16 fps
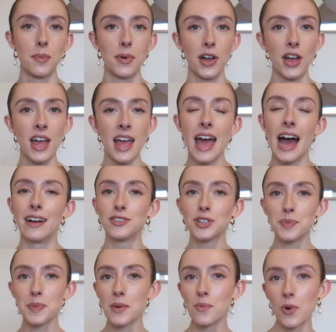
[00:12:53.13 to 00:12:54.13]
but I've
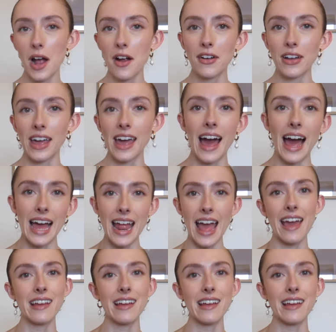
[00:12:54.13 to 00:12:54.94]
just been wearing it at